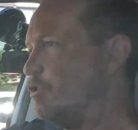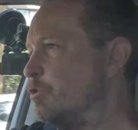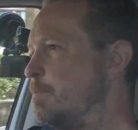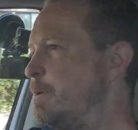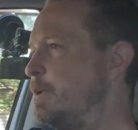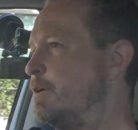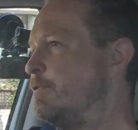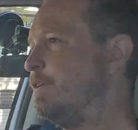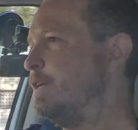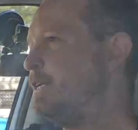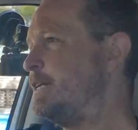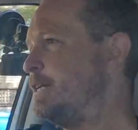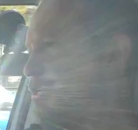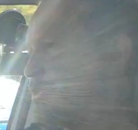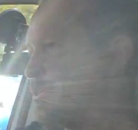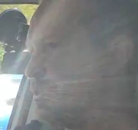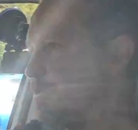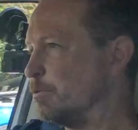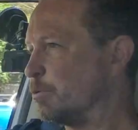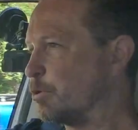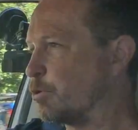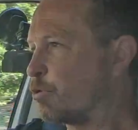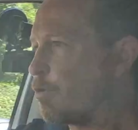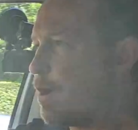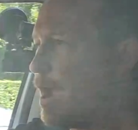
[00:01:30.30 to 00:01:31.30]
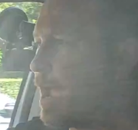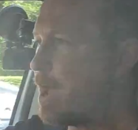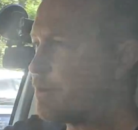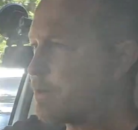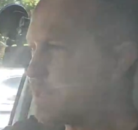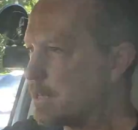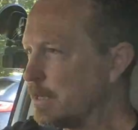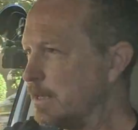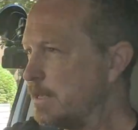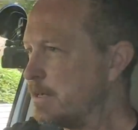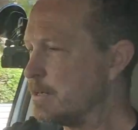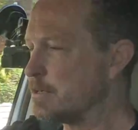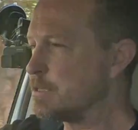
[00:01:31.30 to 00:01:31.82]
you a bit of additional
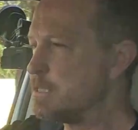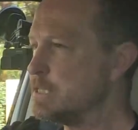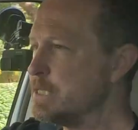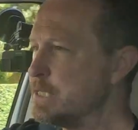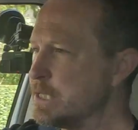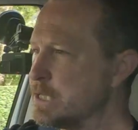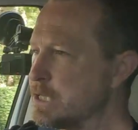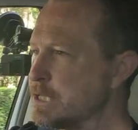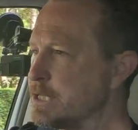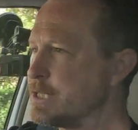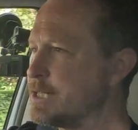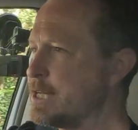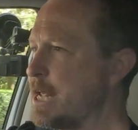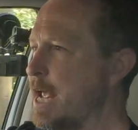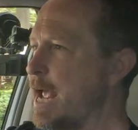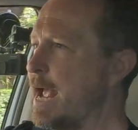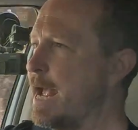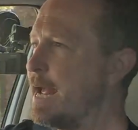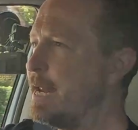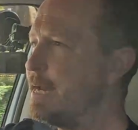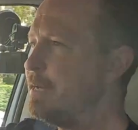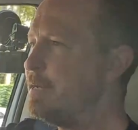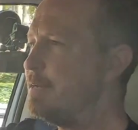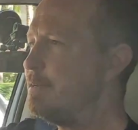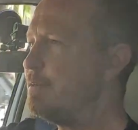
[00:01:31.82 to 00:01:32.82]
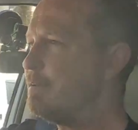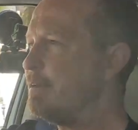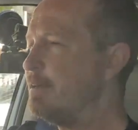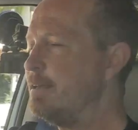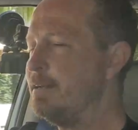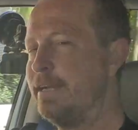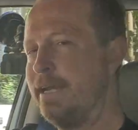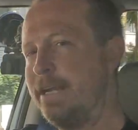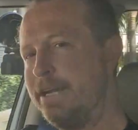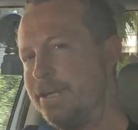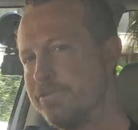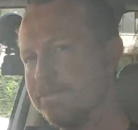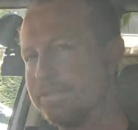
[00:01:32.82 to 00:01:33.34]
ground clearance. And
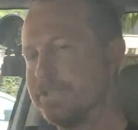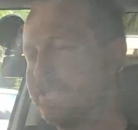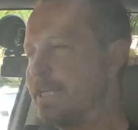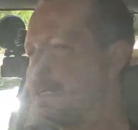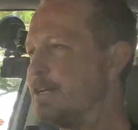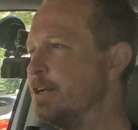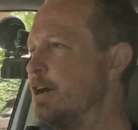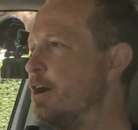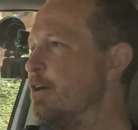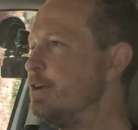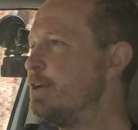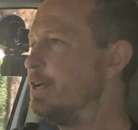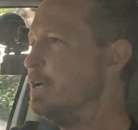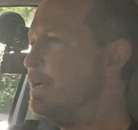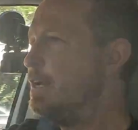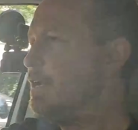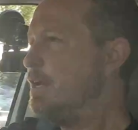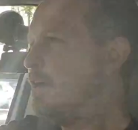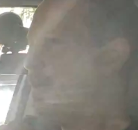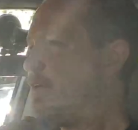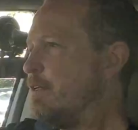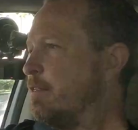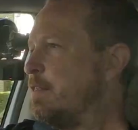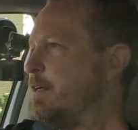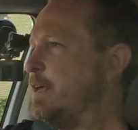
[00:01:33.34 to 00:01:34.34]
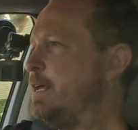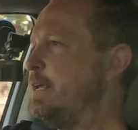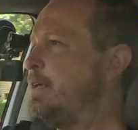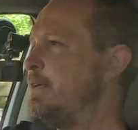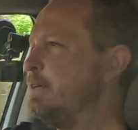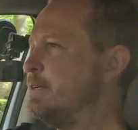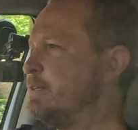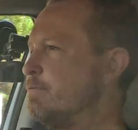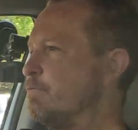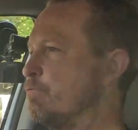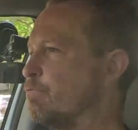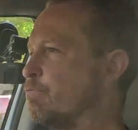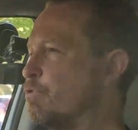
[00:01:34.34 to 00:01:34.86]
an interesting note, the
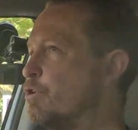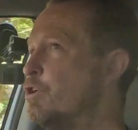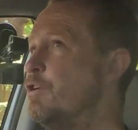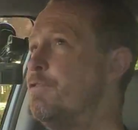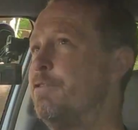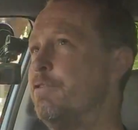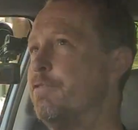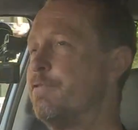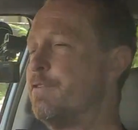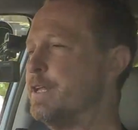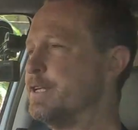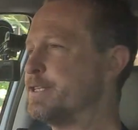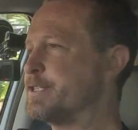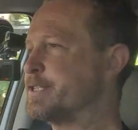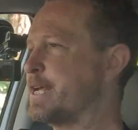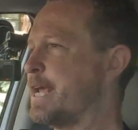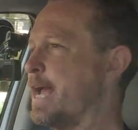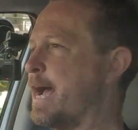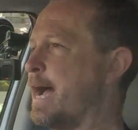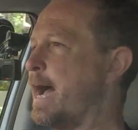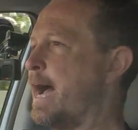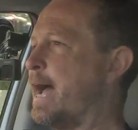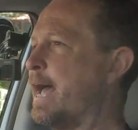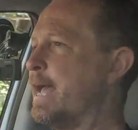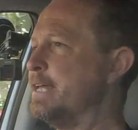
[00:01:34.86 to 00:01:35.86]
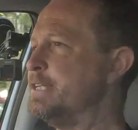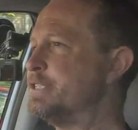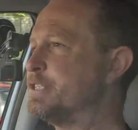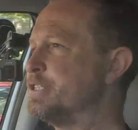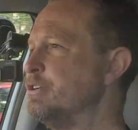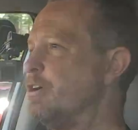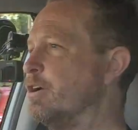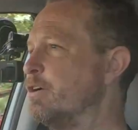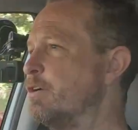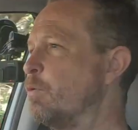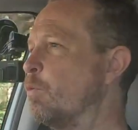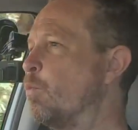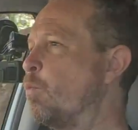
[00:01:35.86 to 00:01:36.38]
roof of this car is
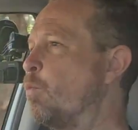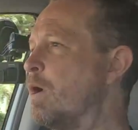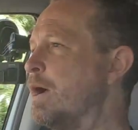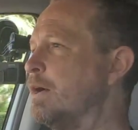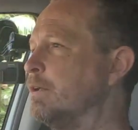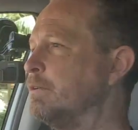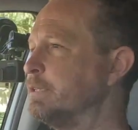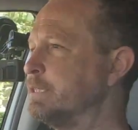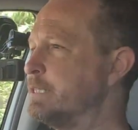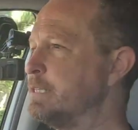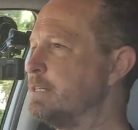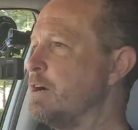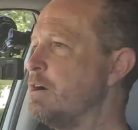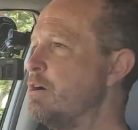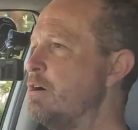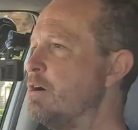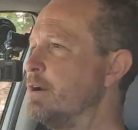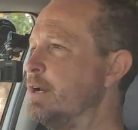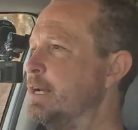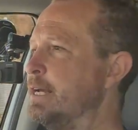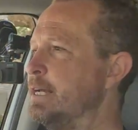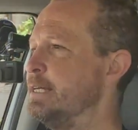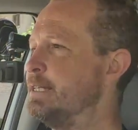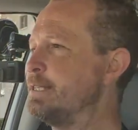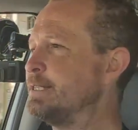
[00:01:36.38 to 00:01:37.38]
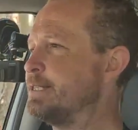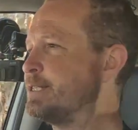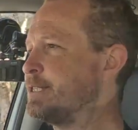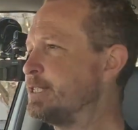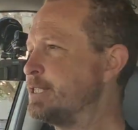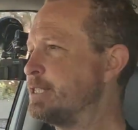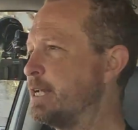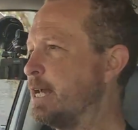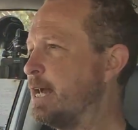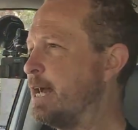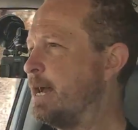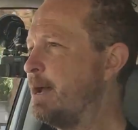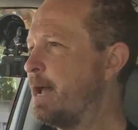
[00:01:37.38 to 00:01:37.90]
not welded on.
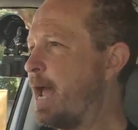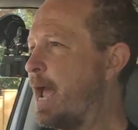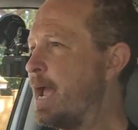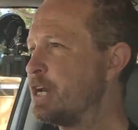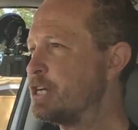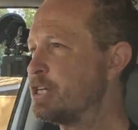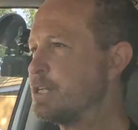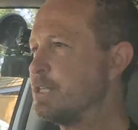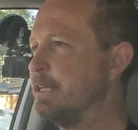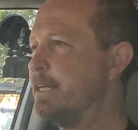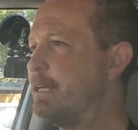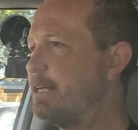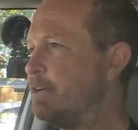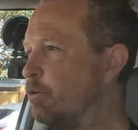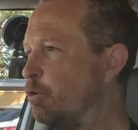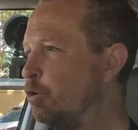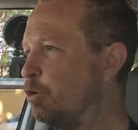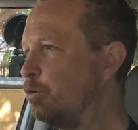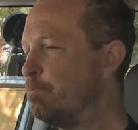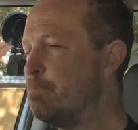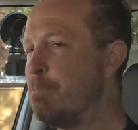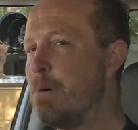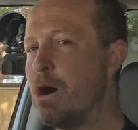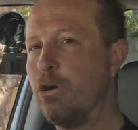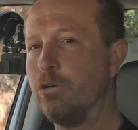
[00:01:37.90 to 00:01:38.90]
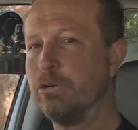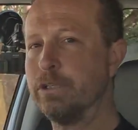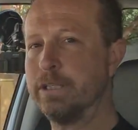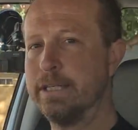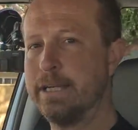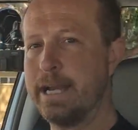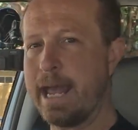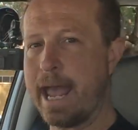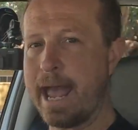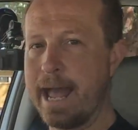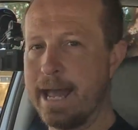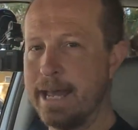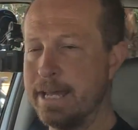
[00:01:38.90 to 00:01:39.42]
It's actually all
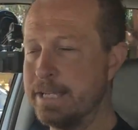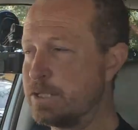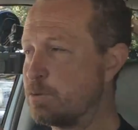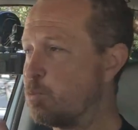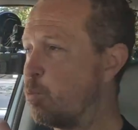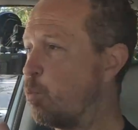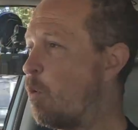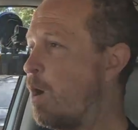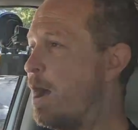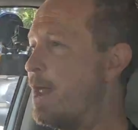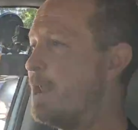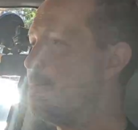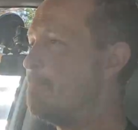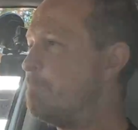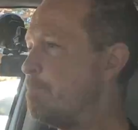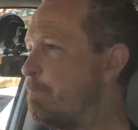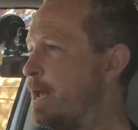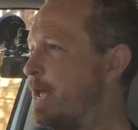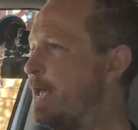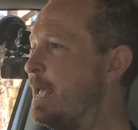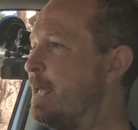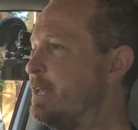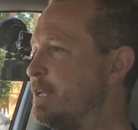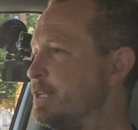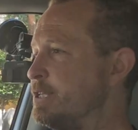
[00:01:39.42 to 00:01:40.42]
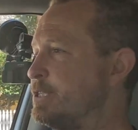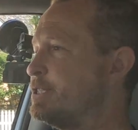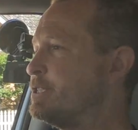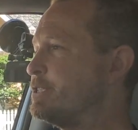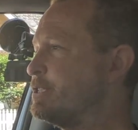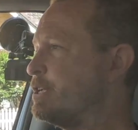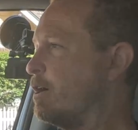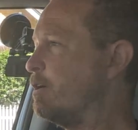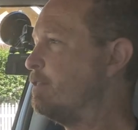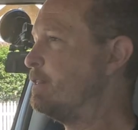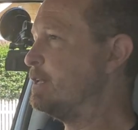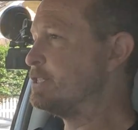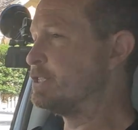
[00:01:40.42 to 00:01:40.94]
molded as one piece,
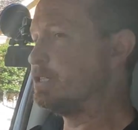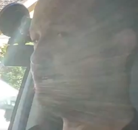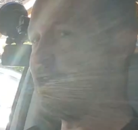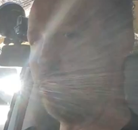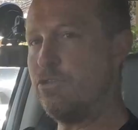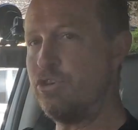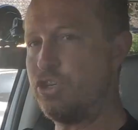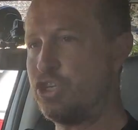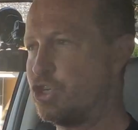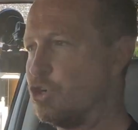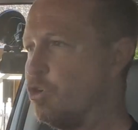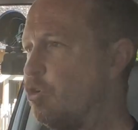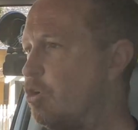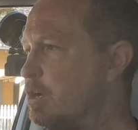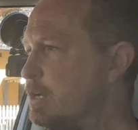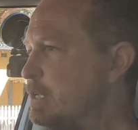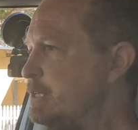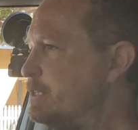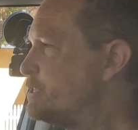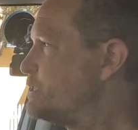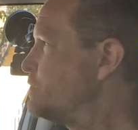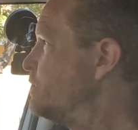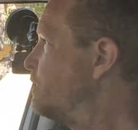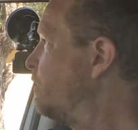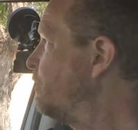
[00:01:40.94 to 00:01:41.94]
so there's no joins